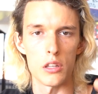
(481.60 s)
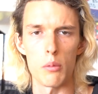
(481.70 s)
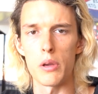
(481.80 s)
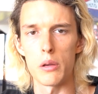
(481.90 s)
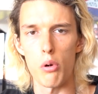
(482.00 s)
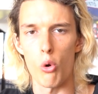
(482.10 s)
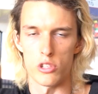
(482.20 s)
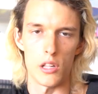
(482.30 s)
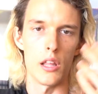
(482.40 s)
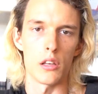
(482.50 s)
under big
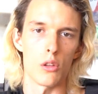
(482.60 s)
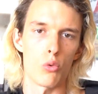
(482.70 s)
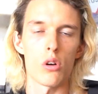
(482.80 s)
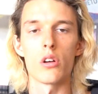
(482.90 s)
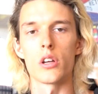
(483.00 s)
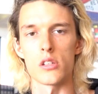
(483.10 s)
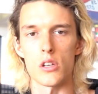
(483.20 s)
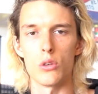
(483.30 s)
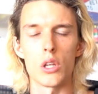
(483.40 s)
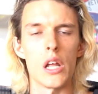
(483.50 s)
posts like The Rock,
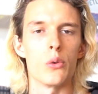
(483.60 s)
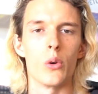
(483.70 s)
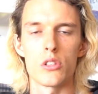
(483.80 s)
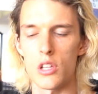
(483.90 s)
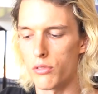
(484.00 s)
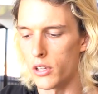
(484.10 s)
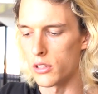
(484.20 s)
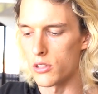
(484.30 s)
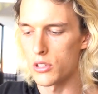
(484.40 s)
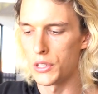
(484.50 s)
Cristiano Ronaldo, stuff like
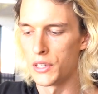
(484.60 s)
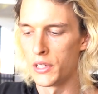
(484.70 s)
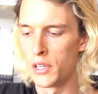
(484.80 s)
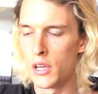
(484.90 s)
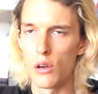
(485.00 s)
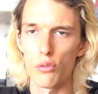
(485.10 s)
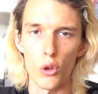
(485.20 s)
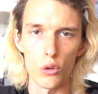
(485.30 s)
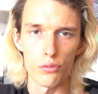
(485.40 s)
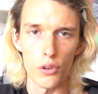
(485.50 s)
this.
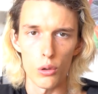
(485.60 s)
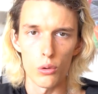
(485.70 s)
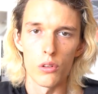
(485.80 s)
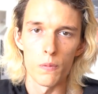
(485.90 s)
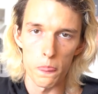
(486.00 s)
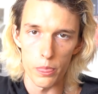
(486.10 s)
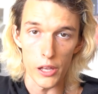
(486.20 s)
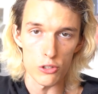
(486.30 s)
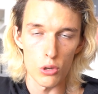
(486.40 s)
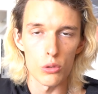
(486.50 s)
Follow and follow
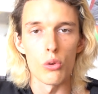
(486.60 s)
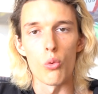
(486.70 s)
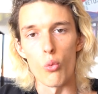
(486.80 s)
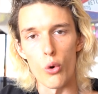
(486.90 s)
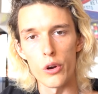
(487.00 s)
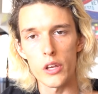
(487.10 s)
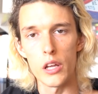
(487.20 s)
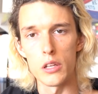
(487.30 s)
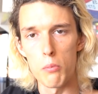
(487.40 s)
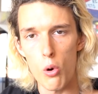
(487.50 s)
does not work
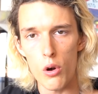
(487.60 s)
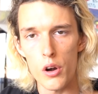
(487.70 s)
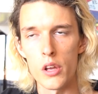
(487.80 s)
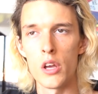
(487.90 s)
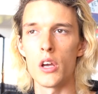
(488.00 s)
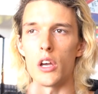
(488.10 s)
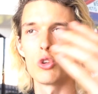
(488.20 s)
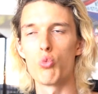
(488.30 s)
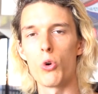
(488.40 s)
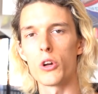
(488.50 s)
anymore. It
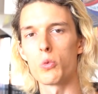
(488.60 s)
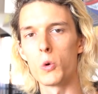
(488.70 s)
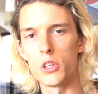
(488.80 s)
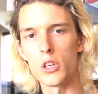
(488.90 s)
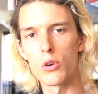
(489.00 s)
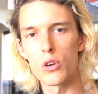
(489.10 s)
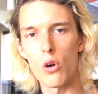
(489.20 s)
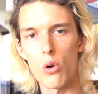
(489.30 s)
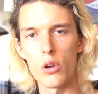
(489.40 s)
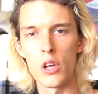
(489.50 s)
worked 1 year
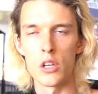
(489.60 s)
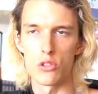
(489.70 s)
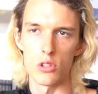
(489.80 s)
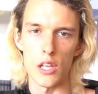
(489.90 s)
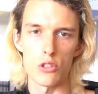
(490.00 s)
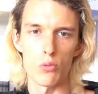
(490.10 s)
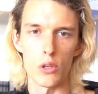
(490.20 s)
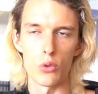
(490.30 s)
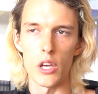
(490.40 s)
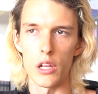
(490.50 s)
ago, so that's
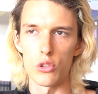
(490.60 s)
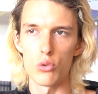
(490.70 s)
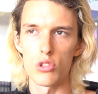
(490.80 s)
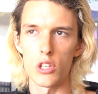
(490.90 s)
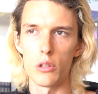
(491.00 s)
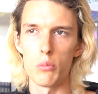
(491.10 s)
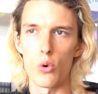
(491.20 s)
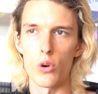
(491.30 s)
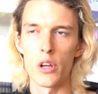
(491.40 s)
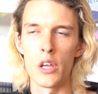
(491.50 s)
why you can't use it
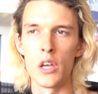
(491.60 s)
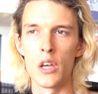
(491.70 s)
anymore.